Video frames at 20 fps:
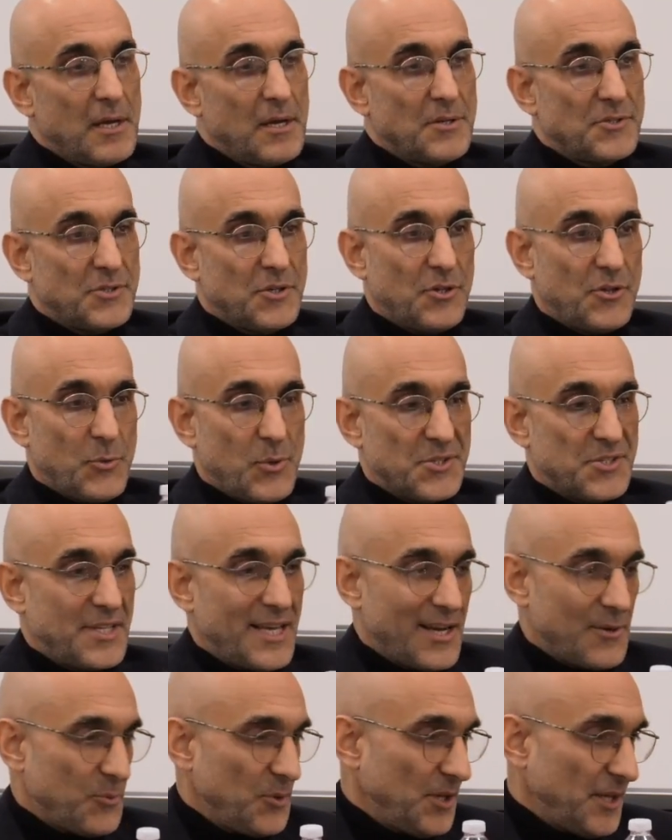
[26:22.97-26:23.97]
So there is
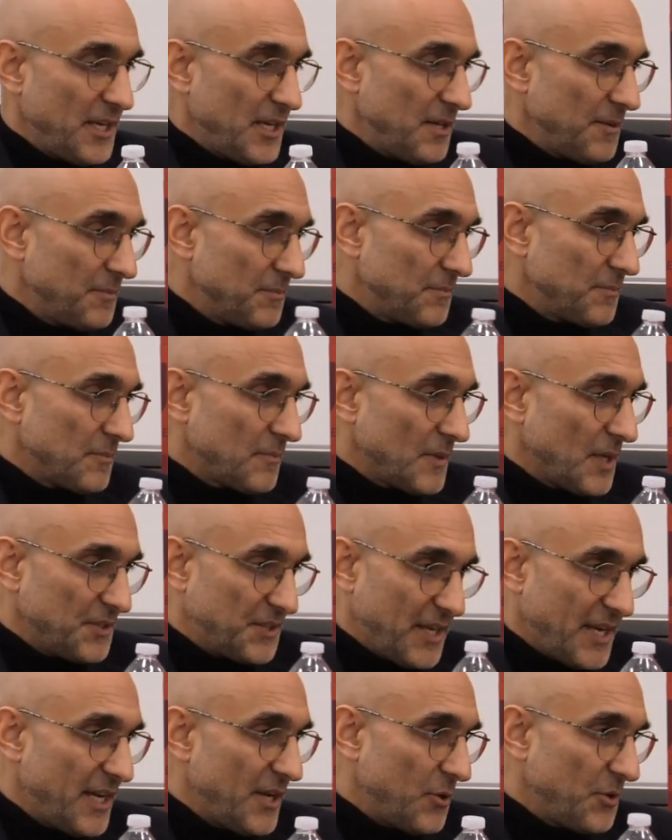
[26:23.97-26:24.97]
not really a
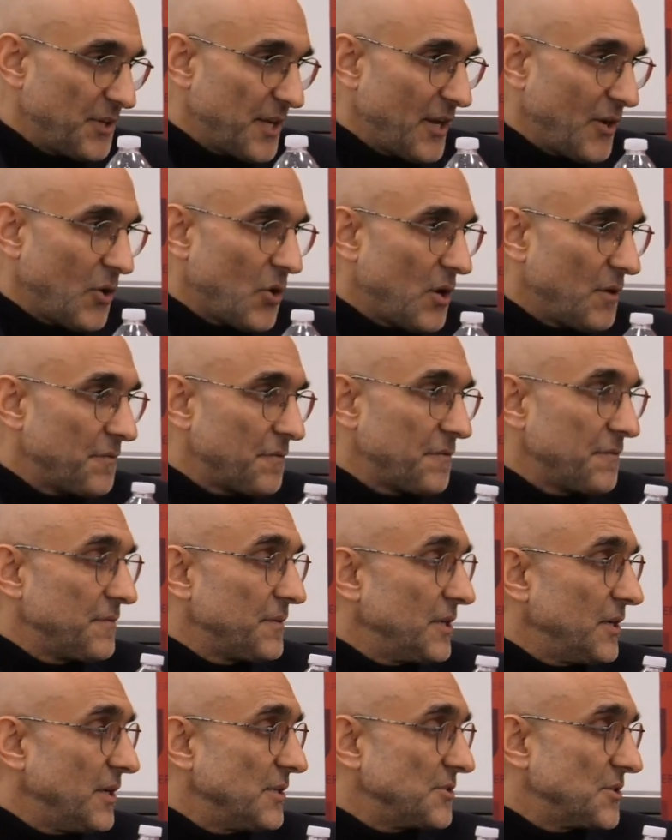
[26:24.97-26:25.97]
day or a night off.
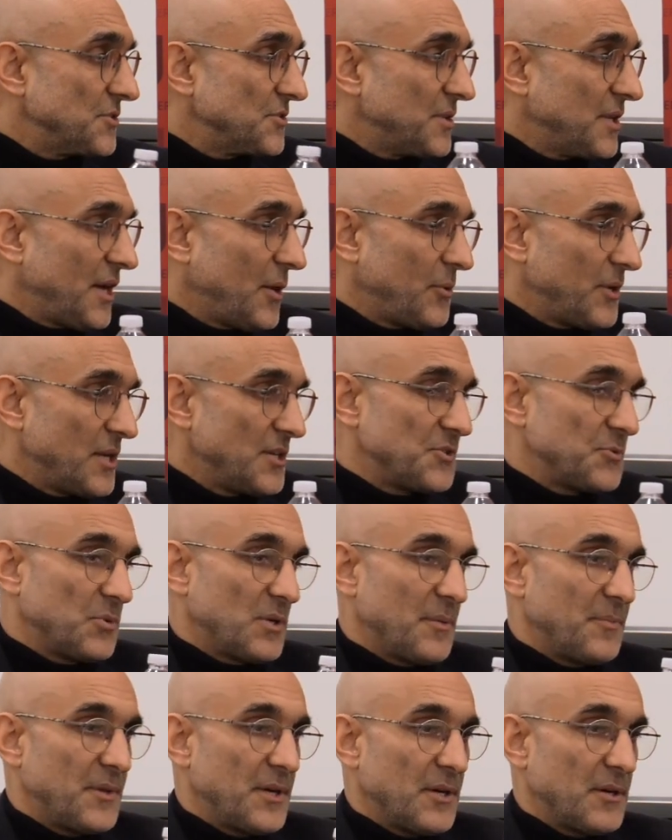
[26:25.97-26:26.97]
It's just how it is
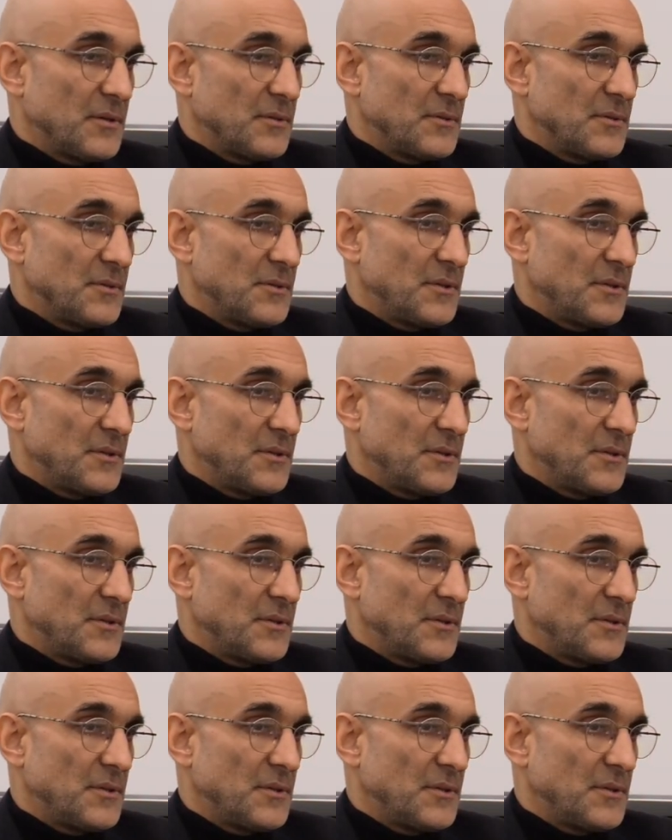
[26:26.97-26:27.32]
when I'm there.